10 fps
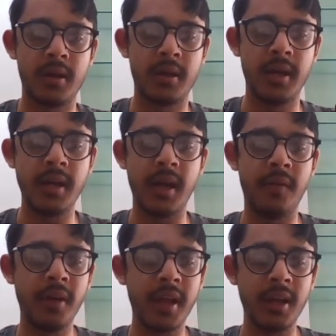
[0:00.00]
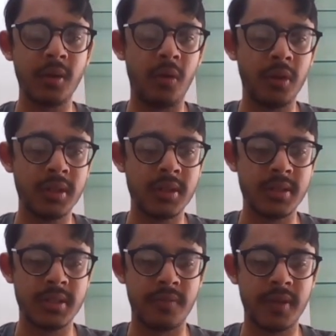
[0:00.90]
Right? I want to get all the
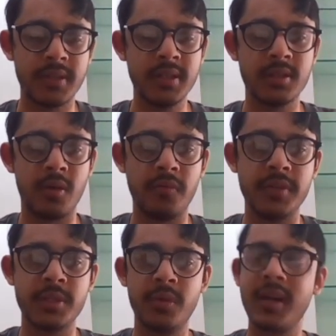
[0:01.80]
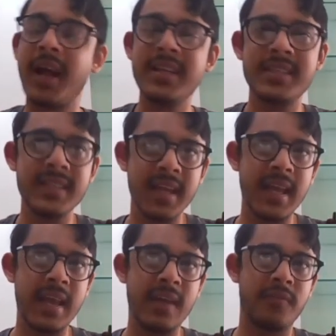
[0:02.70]
suffixes of this word and
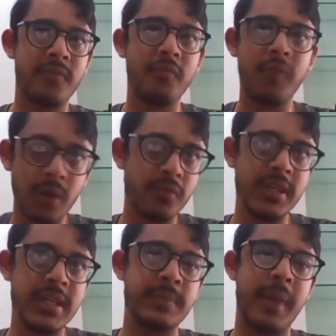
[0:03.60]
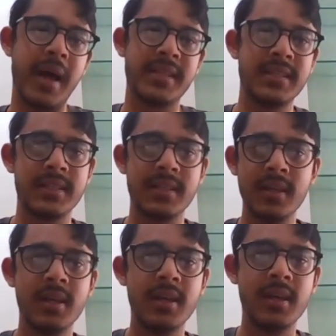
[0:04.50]
say if one of these matches
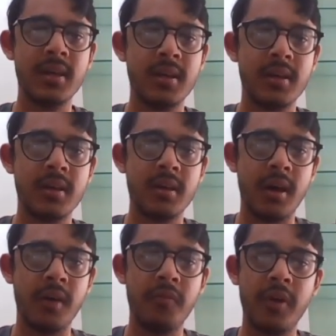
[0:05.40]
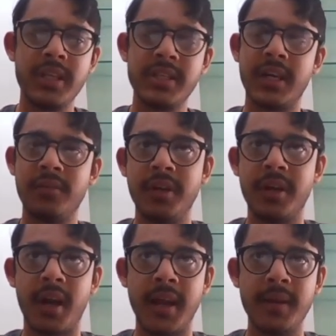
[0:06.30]
a word inside of the
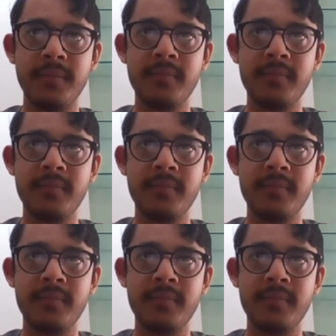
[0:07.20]
trie.